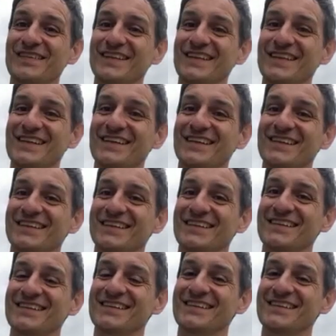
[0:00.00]
you don't honour the
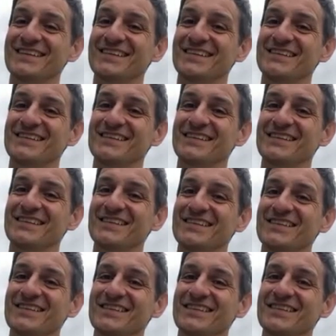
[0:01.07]
source, it
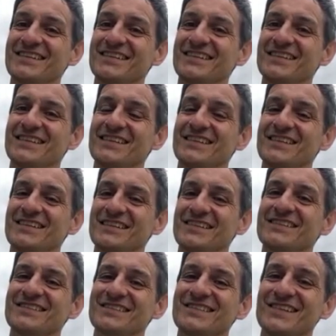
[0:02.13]
dries up.
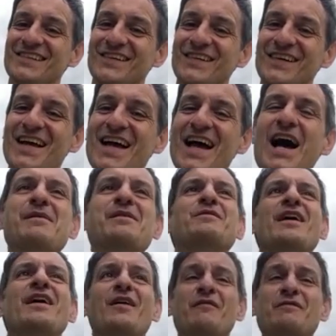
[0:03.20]
Uh-huh. I mean,
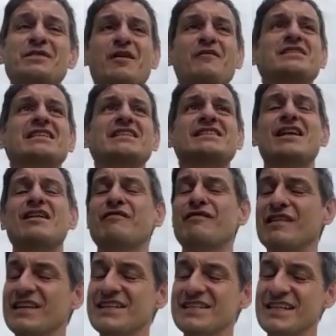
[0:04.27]
obviously
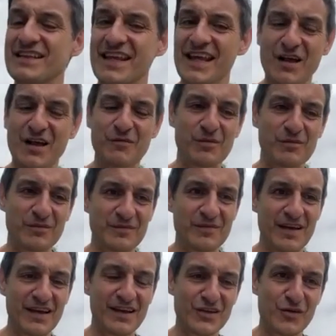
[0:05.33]
self-releasing the album,
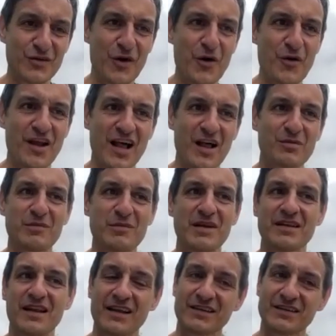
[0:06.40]
your own album,
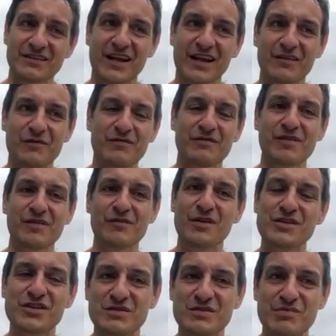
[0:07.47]
and kind of
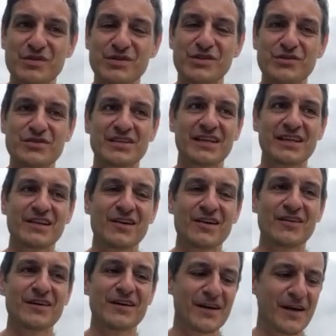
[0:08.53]
Richard's producing it now.